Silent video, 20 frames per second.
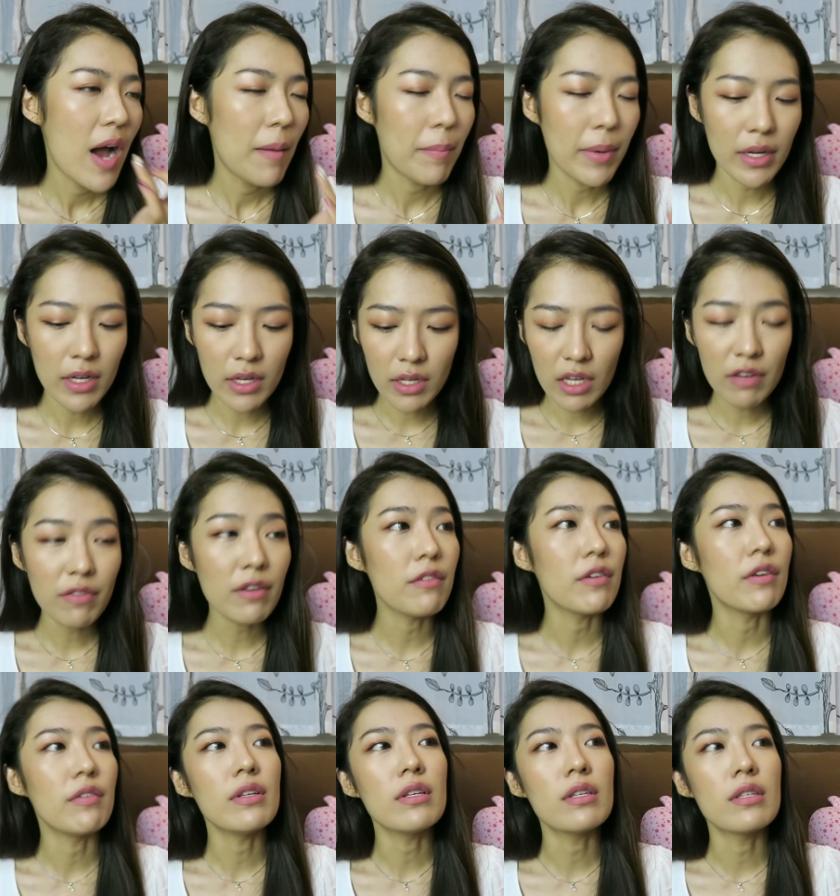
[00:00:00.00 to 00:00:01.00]
but they give a
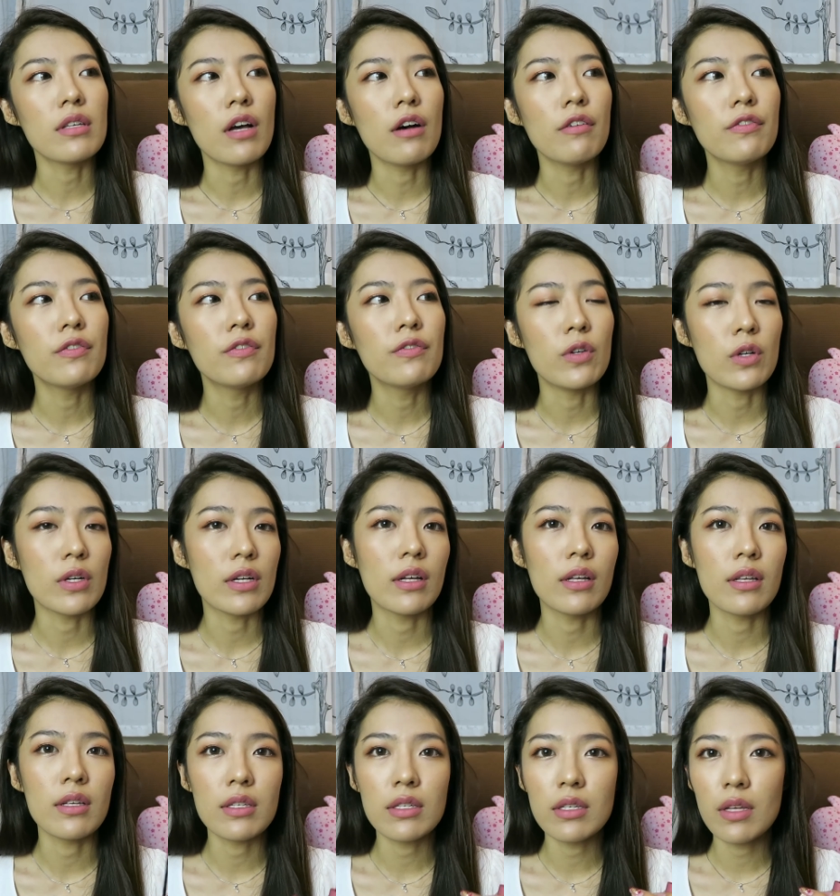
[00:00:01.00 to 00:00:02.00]
very soft
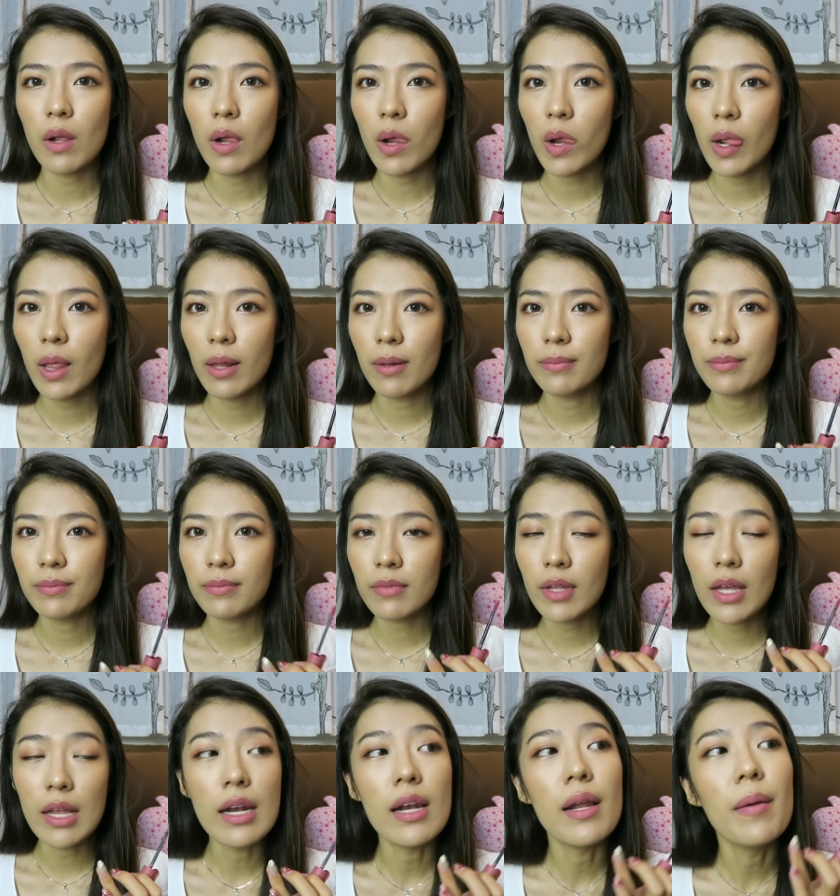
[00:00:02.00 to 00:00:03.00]
focus
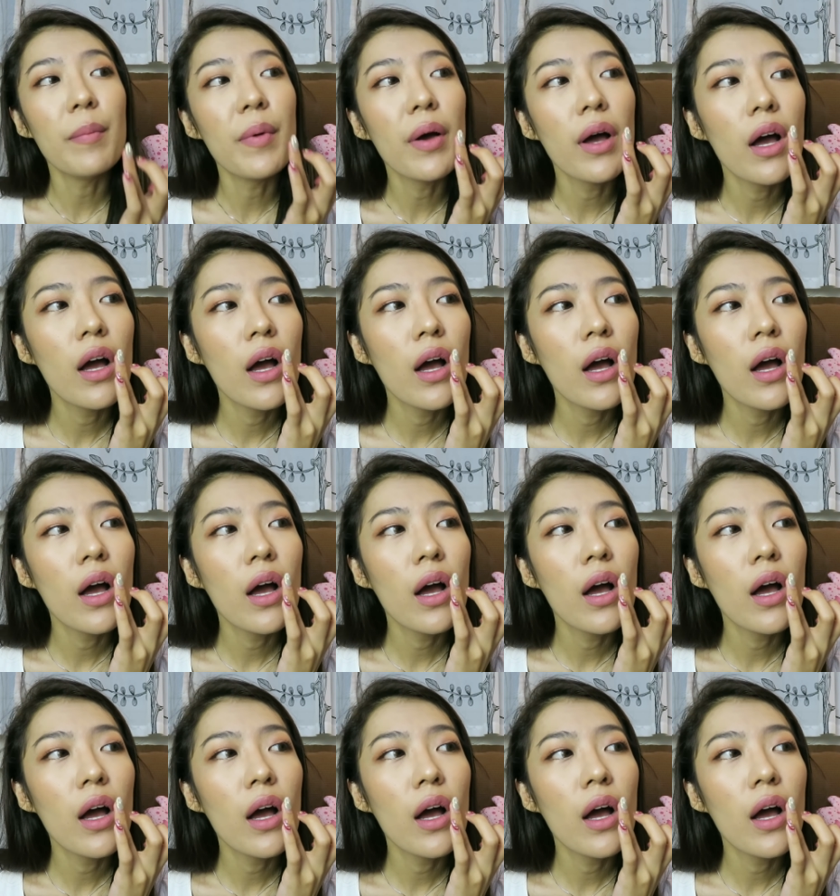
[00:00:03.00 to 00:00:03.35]
lip